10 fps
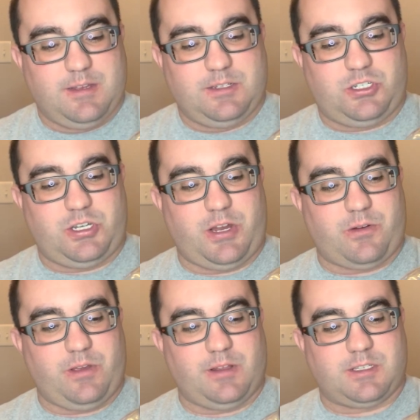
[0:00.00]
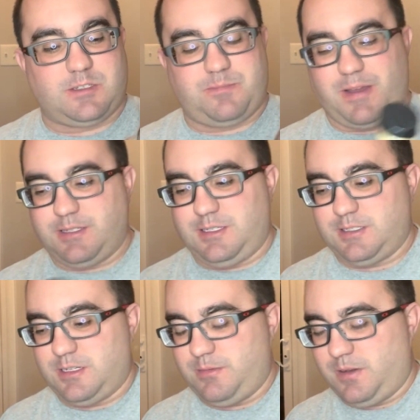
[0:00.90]
cherry, and spicy
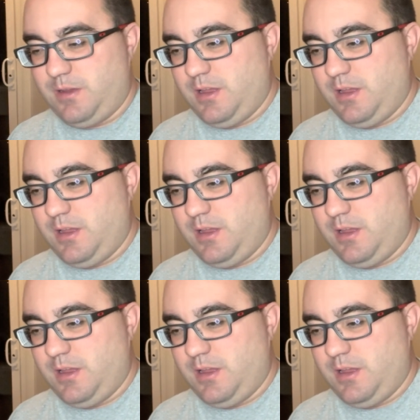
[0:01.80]
cinnamon.